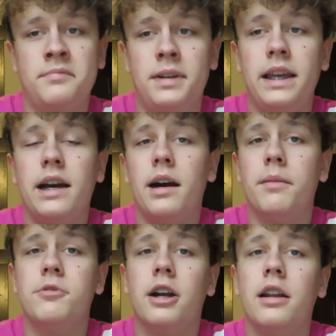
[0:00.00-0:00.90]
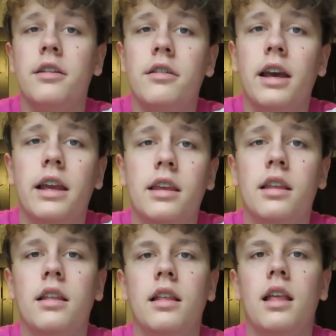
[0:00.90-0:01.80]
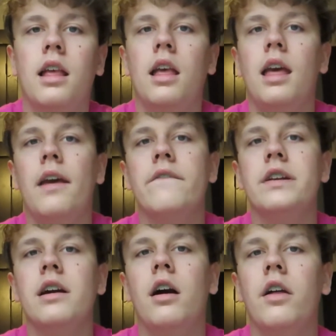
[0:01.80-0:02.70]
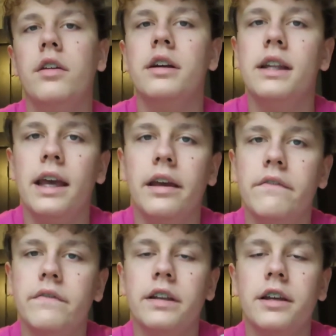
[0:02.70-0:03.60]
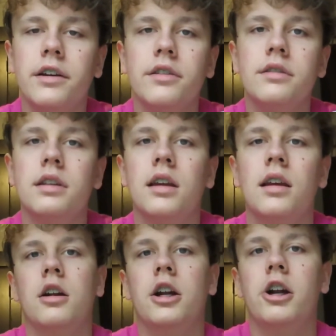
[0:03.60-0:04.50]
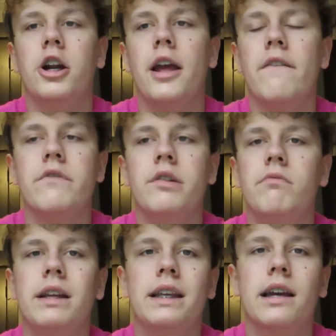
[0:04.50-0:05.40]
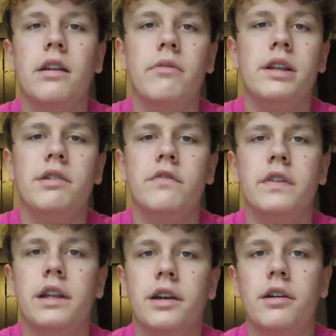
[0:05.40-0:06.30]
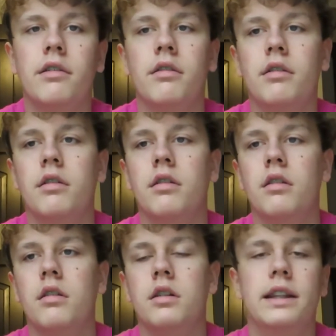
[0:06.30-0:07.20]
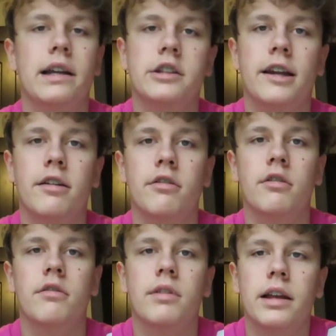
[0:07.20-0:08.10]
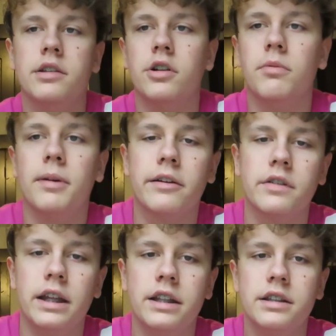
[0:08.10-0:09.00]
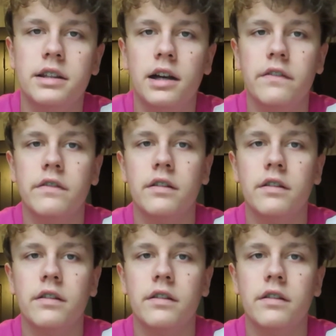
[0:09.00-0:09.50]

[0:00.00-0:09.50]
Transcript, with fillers: but yeah, I'm trying to do like every other day videos, or every weekend we do a video on that channel, like dirt bike related stuff.